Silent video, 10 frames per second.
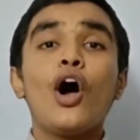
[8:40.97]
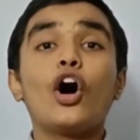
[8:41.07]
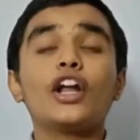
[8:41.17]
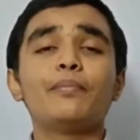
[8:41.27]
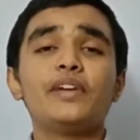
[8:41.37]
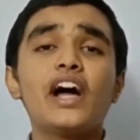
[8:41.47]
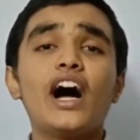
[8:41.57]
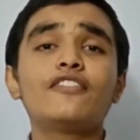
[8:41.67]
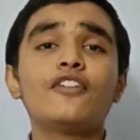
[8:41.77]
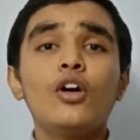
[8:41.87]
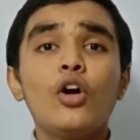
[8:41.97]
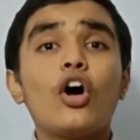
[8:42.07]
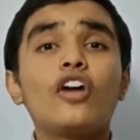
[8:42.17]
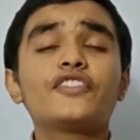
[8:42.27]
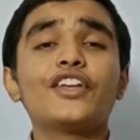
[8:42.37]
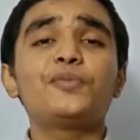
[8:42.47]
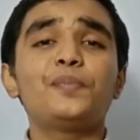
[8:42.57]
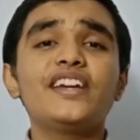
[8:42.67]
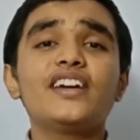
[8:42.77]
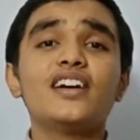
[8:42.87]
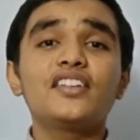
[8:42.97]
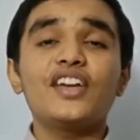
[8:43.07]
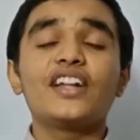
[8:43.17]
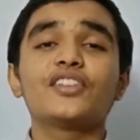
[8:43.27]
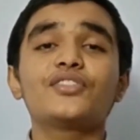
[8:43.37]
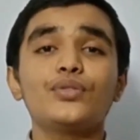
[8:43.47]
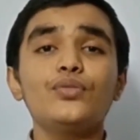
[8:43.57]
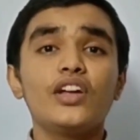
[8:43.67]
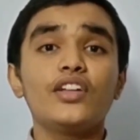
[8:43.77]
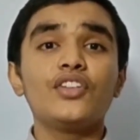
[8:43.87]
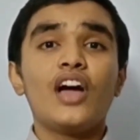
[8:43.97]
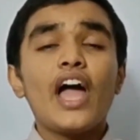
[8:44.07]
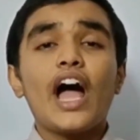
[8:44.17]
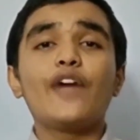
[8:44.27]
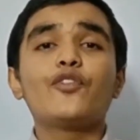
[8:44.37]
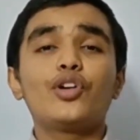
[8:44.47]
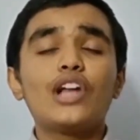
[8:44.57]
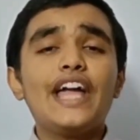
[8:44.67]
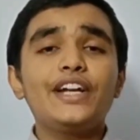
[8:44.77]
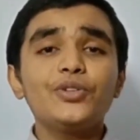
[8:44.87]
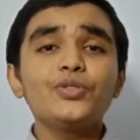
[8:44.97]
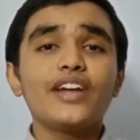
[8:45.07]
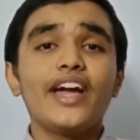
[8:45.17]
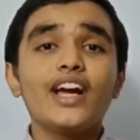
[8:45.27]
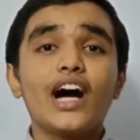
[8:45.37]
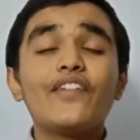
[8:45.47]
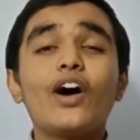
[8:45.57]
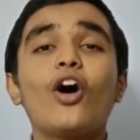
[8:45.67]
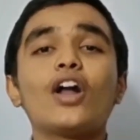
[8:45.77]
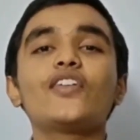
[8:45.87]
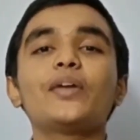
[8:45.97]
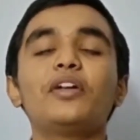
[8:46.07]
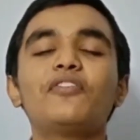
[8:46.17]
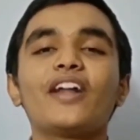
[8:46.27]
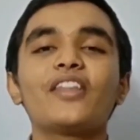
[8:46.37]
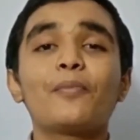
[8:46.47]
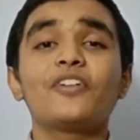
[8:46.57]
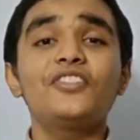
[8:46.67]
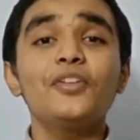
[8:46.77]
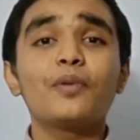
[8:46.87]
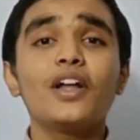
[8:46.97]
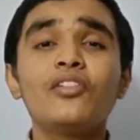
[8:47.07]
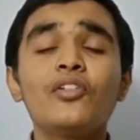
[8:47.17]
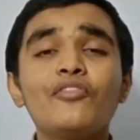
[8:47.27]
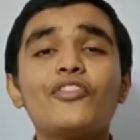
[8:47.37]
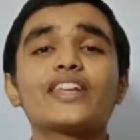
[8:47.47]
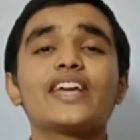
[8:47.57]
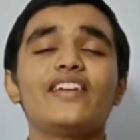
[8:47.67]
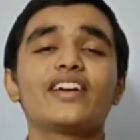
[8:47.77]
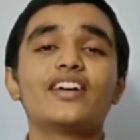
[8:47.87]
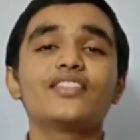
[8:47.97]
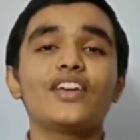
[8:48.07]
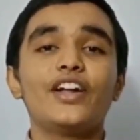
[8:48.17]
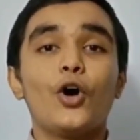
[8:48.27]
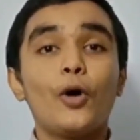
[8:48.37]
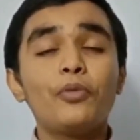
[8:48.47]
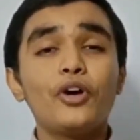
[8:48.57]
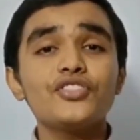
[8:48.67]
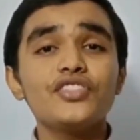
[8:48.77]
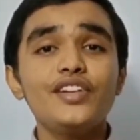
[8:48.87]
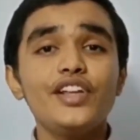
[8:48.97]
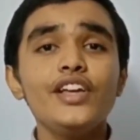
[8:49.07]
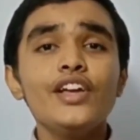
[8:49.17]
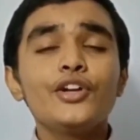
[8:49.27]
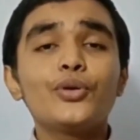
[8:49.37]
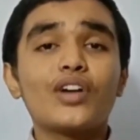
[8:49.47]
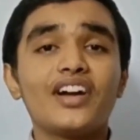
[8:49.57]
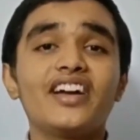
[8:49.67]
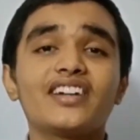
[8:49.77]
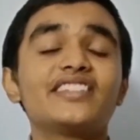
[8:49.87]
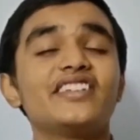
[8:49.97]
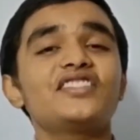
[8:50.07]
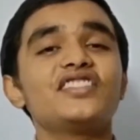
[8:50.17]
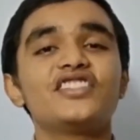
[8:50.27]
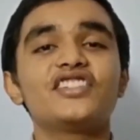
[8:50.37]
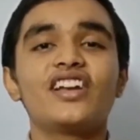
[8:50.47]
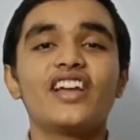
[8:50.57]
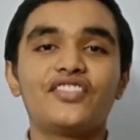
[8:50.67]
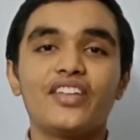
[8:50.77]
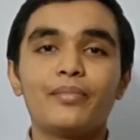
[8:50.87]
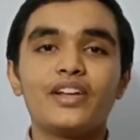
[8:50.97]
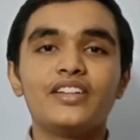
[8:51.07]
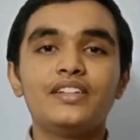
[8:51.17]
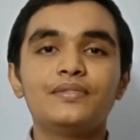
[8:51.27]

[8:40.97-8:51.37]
On behalf of the speakers and the students, I would like to thank our Honorable Father Principal for giving us an opportunity to conduct this digital assembly.